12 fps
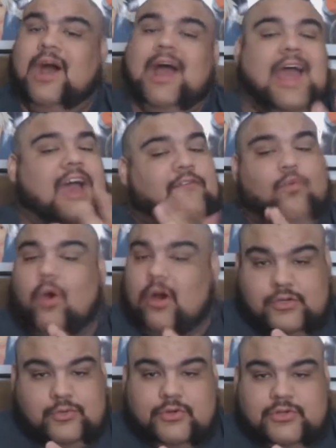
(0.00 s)
I have
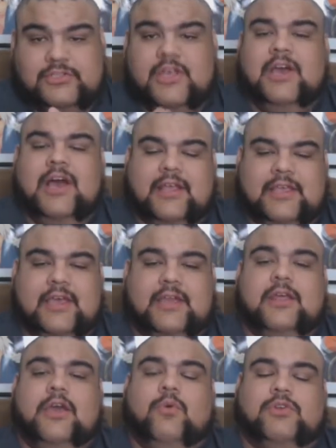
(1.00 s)
Wanderers, again,